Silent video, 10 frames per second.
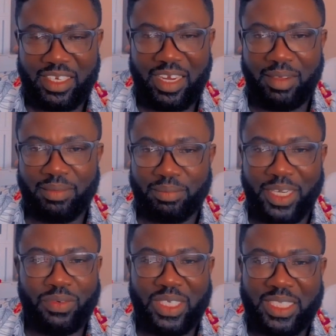Now,
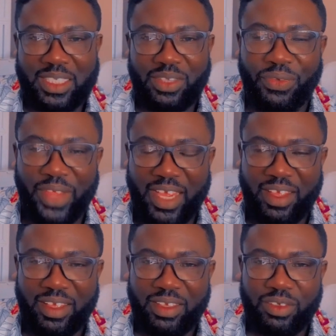Black Rasta shit,
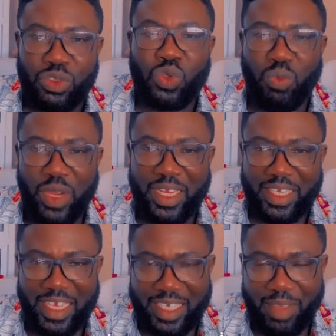so many,
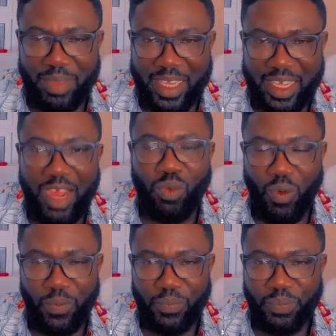now they're being a
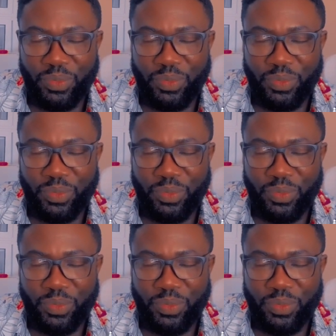war.